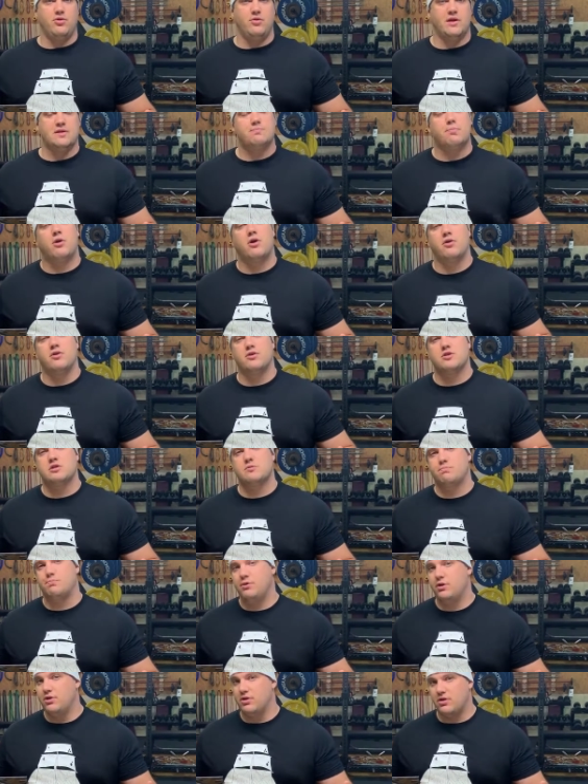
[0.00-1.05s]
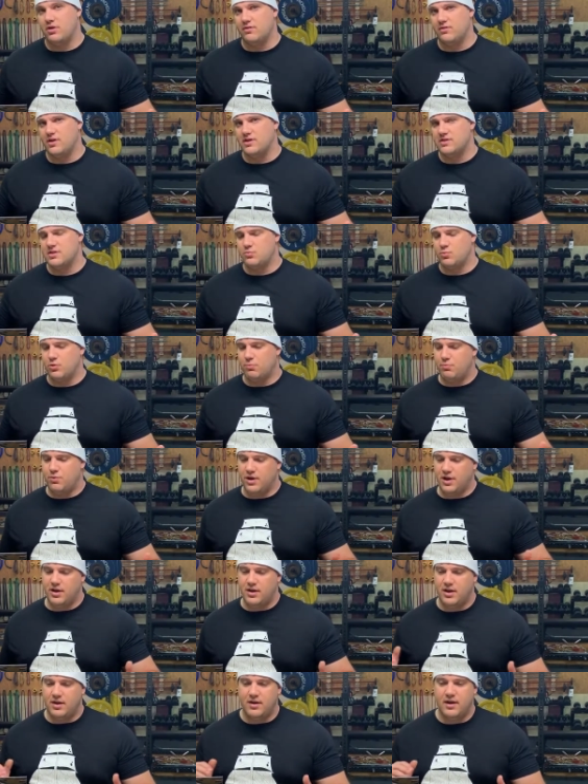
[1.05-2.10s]
That's part of the spirit of this. Is we're
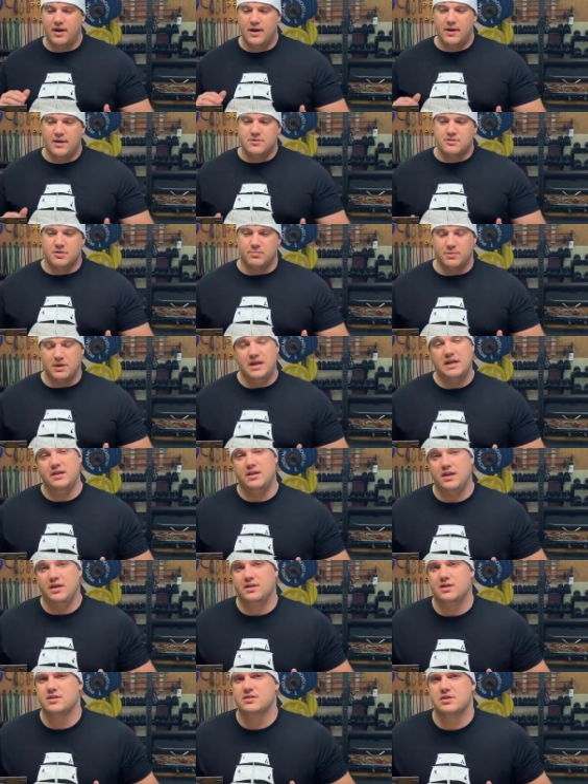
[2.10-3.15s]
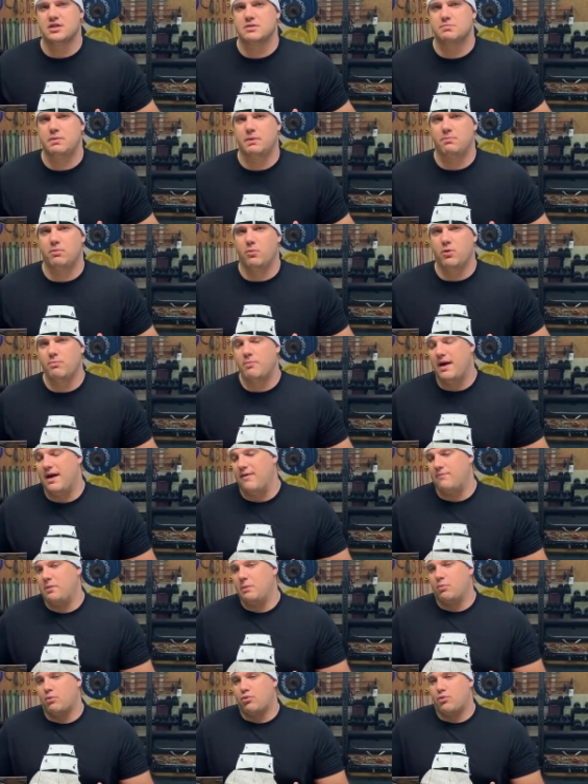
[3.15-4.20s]
bringing in some elite discus people. We might have
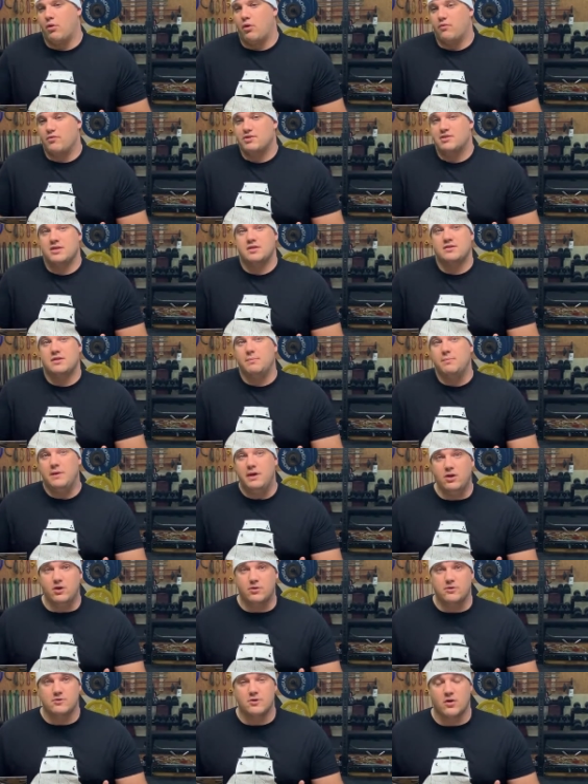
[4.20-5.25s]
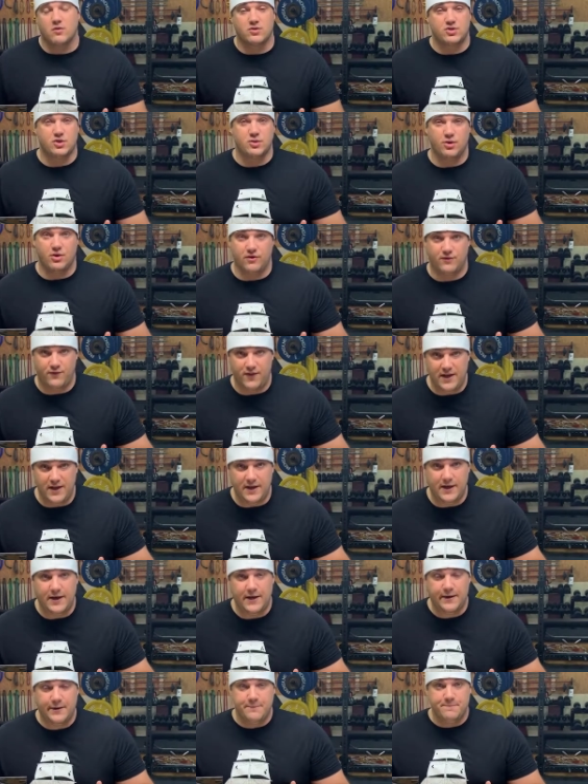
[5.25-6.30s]
people throw over 60 meters, over 200
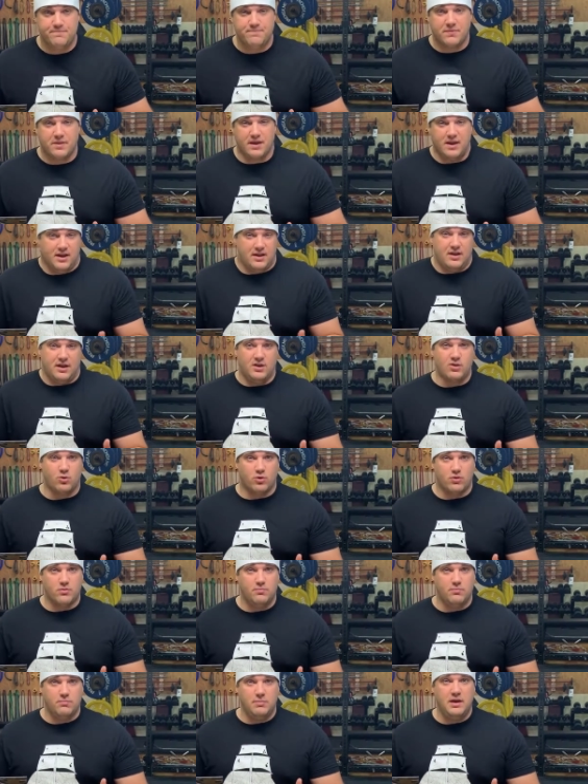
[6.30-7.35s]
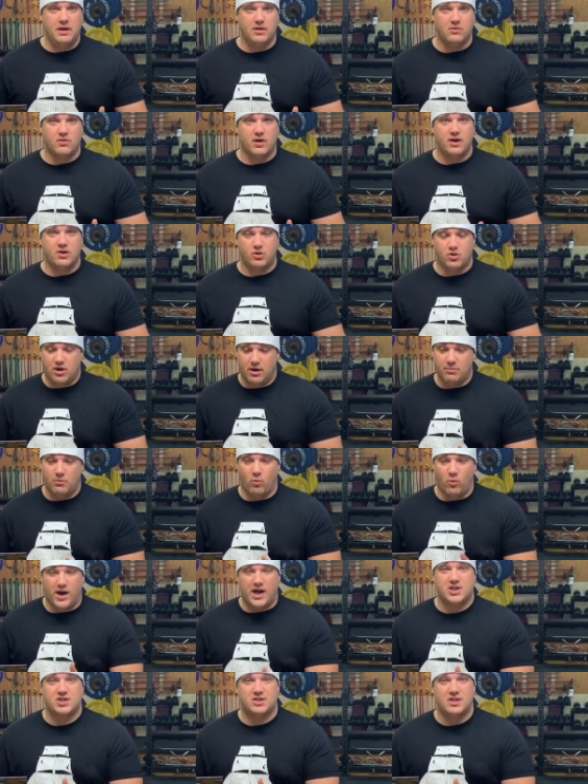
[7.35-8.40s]
feet in the indoor meet, right? You come and
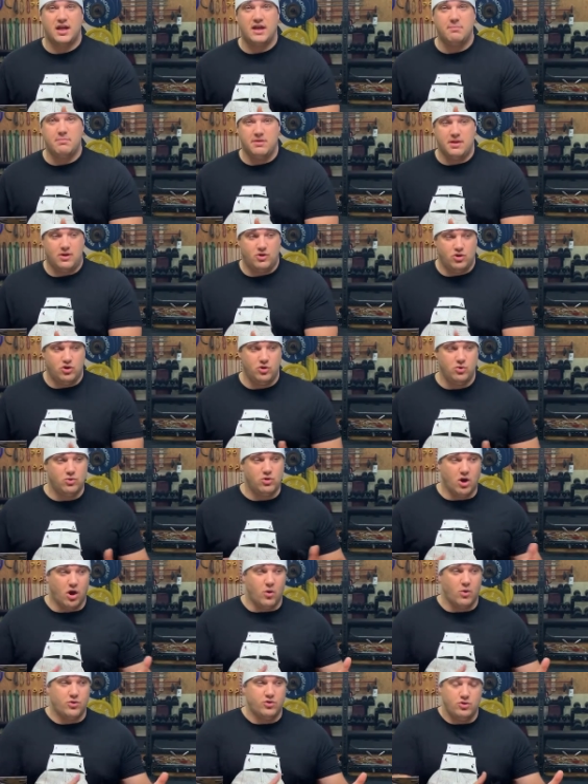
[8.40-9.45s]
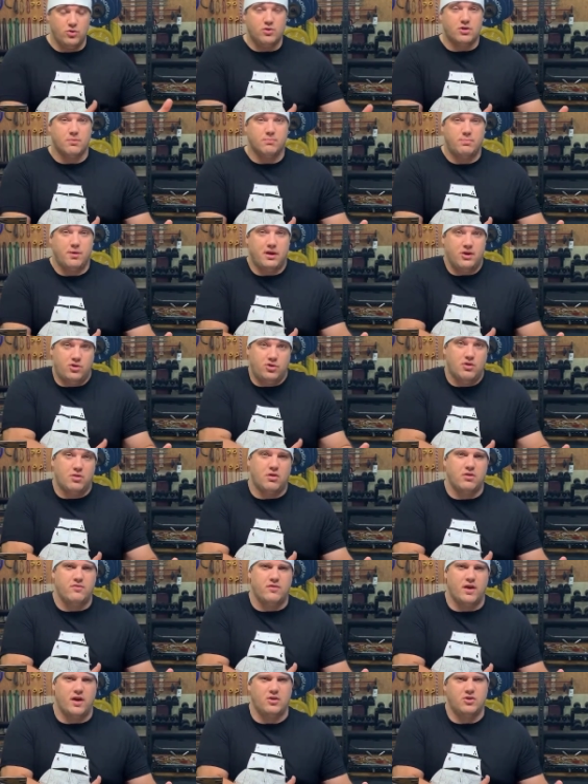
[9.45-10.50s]
watch them, and then you go and you compete in your
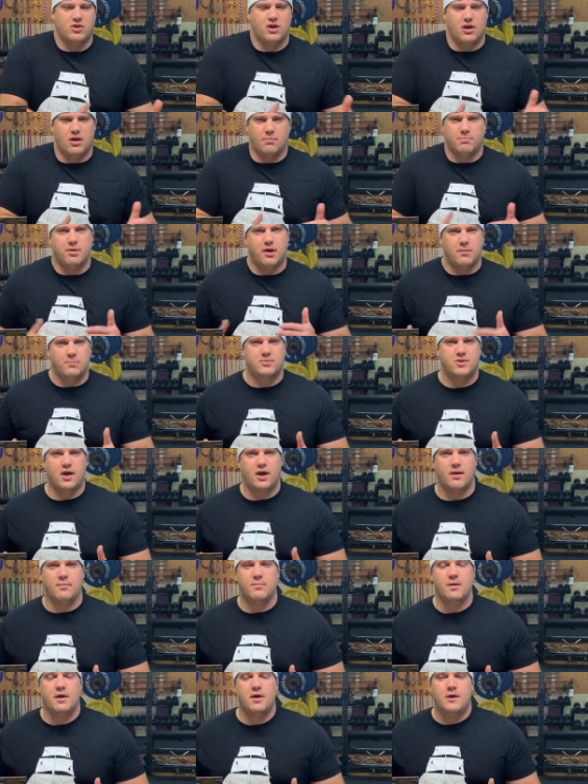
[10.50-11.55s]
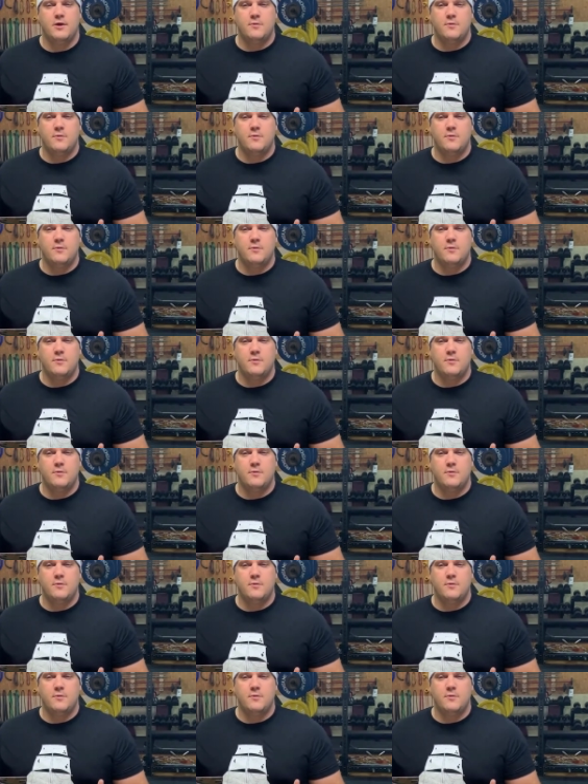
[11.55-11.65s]
event. You get all pumped up.